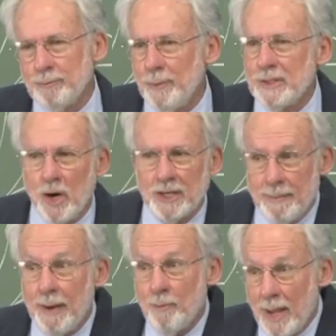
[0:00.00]
we talked
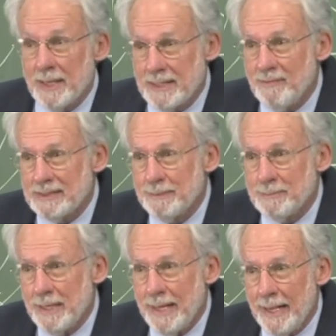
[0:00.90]
about relativism
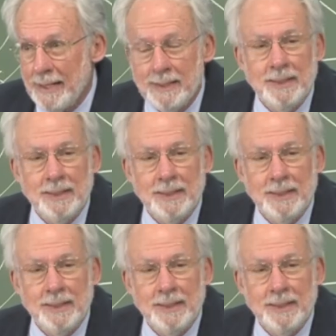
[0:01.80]
today,